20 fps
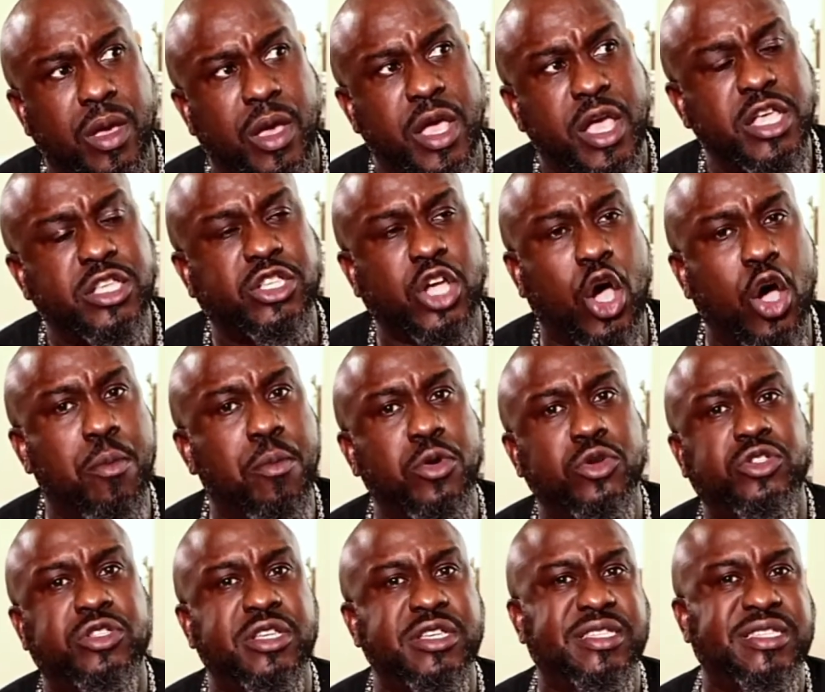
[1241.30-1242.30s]
It's
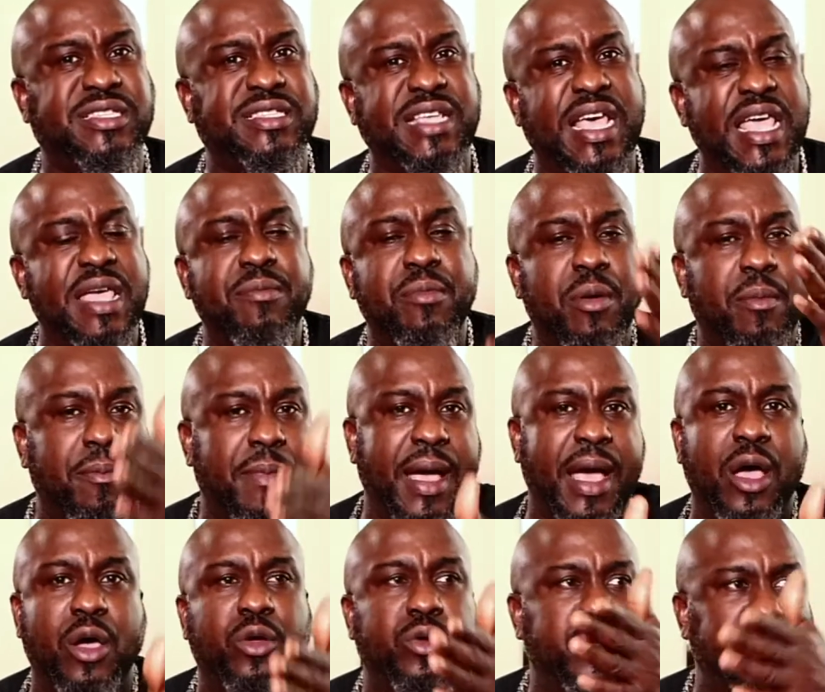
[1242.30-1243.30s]
almost the same
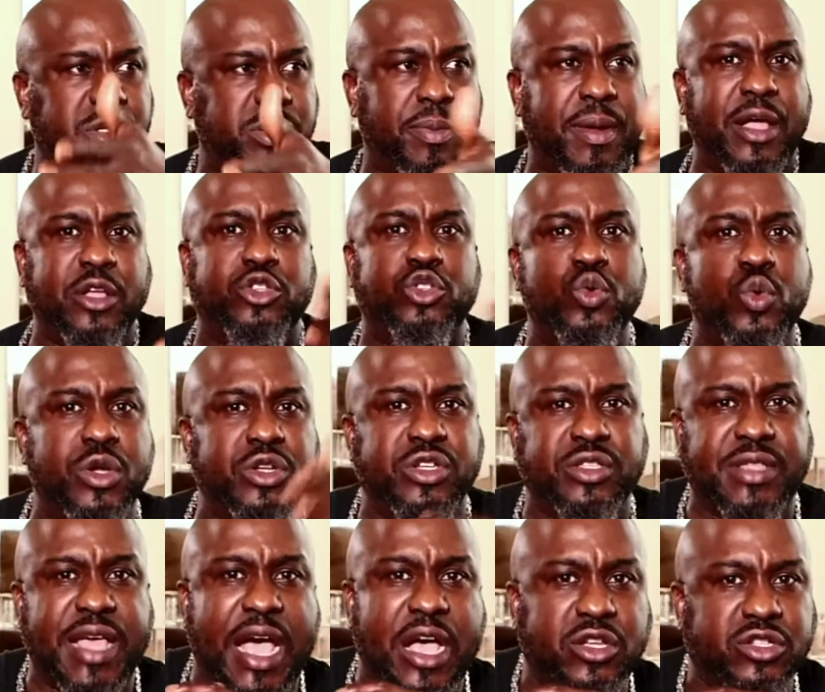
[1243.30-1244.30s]
amount. It's about
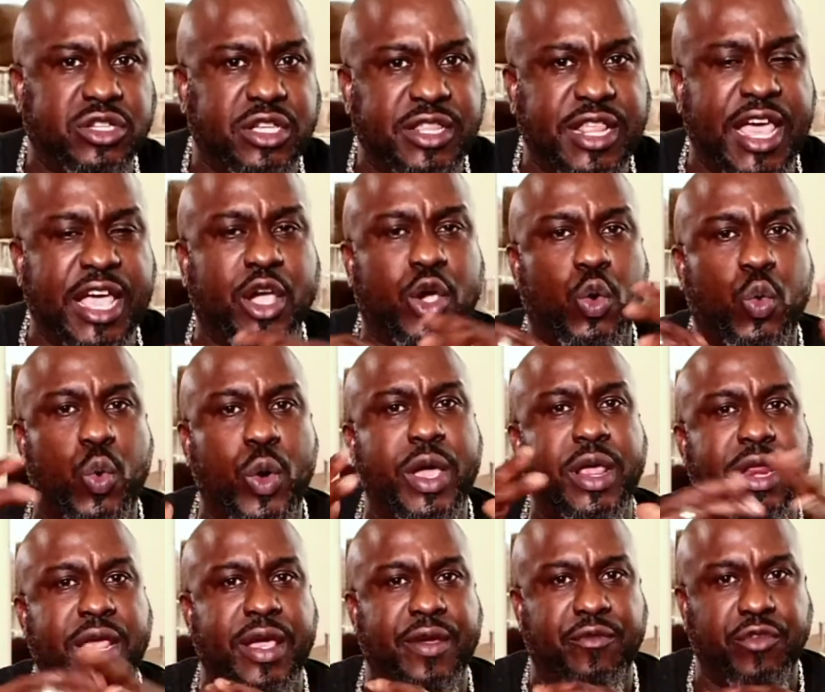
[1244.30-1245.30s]
200,000 that
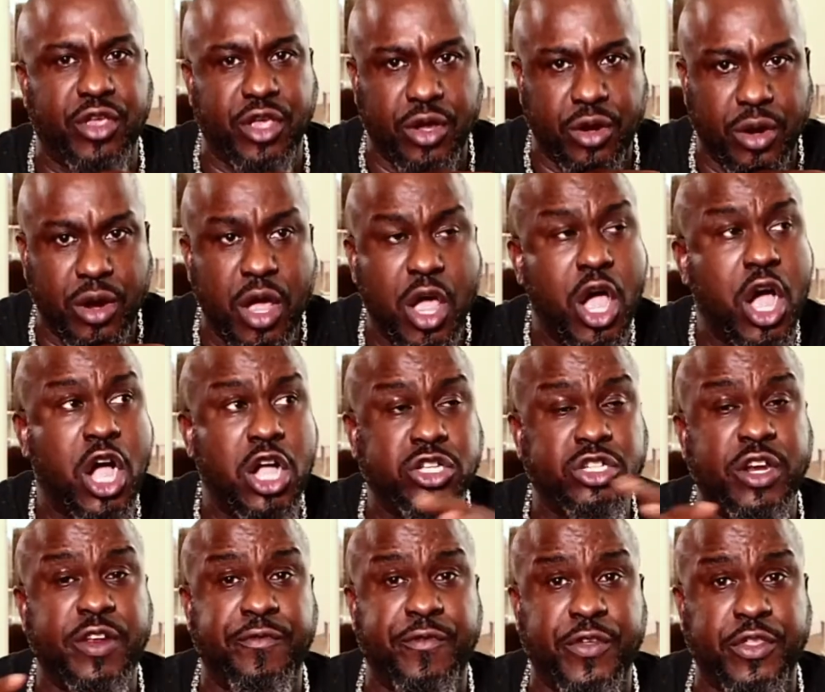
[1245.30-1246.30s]
quit every year.
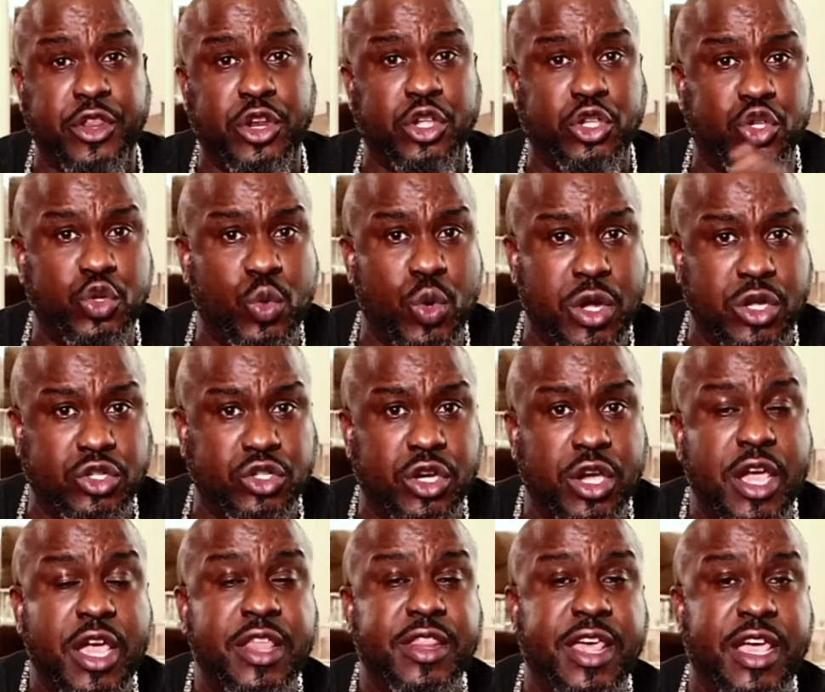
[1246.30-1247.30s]
150 to 200
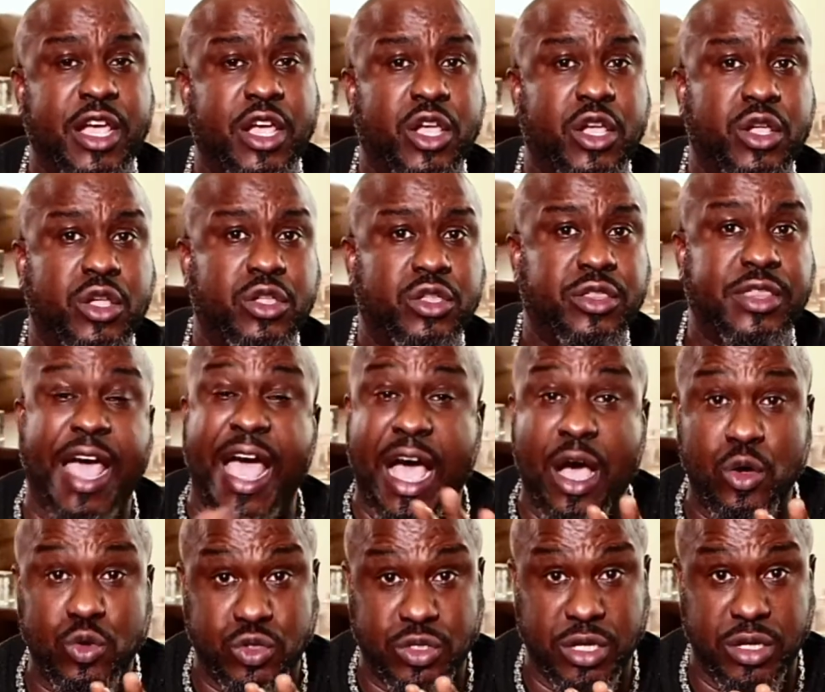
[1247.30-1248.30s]
that
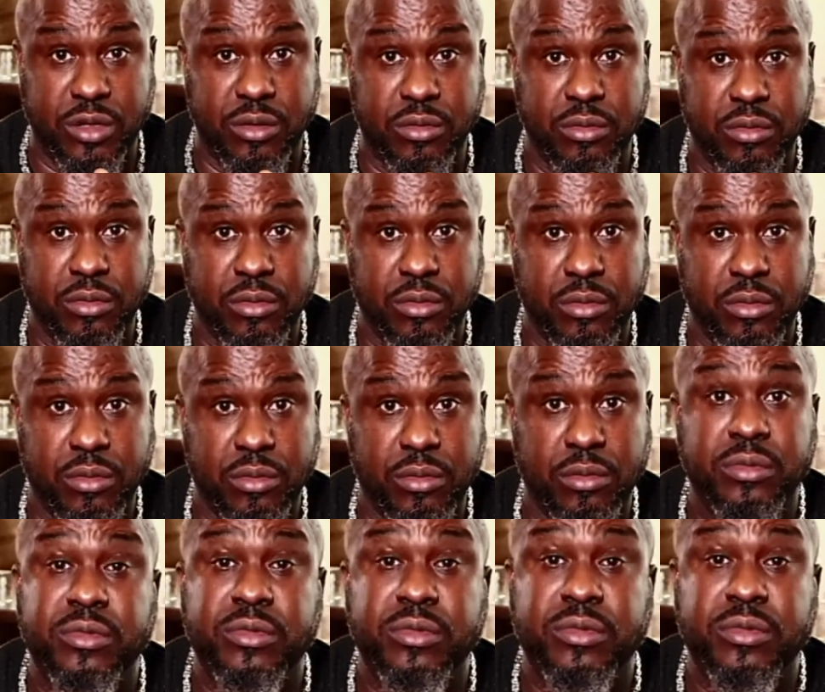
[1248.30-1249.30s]
thousand.
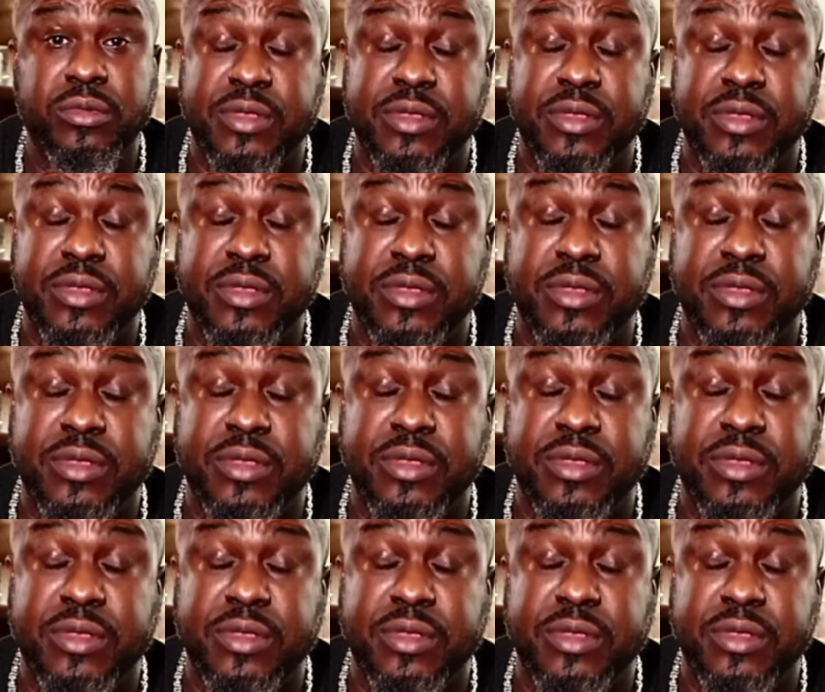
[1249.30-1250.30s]
Yes,
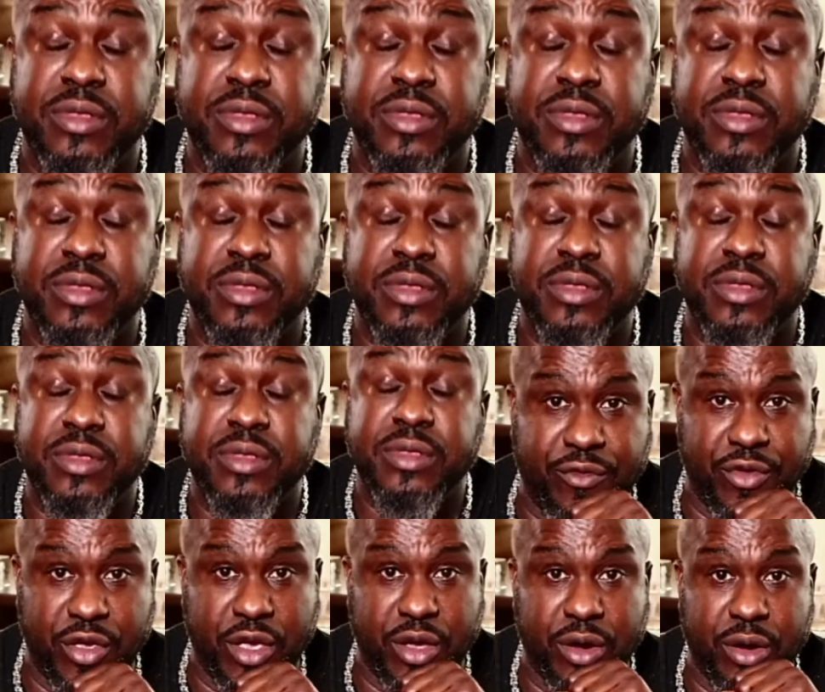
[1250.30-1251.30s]
you heard me. That quit
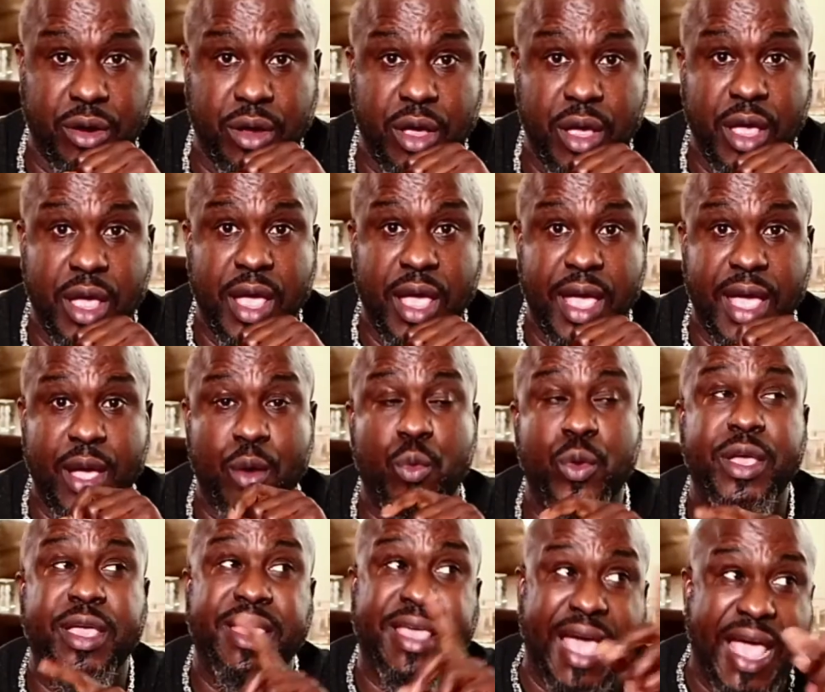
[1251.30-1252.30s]
every year, and
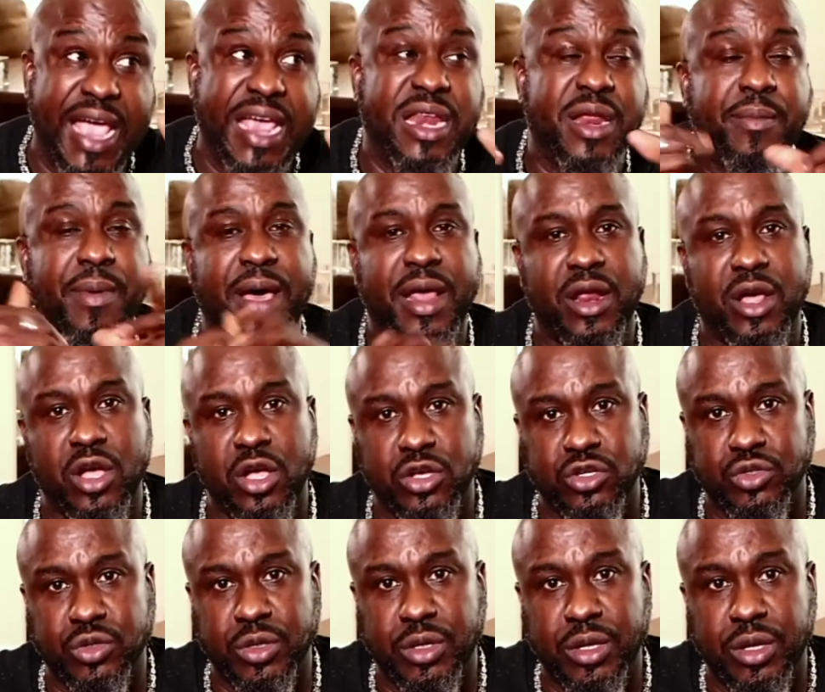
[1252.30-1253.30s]
we gain about
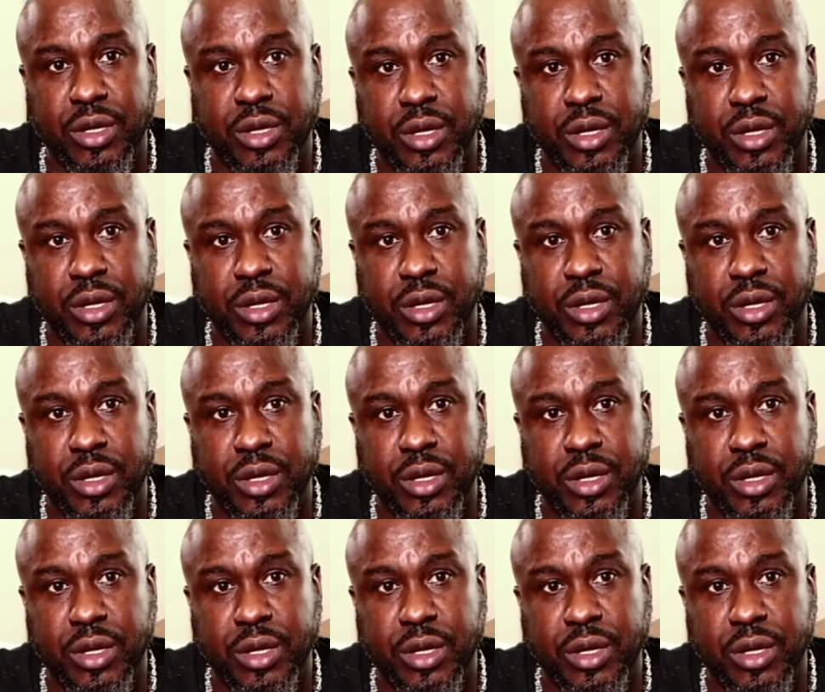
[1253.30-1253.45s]
100.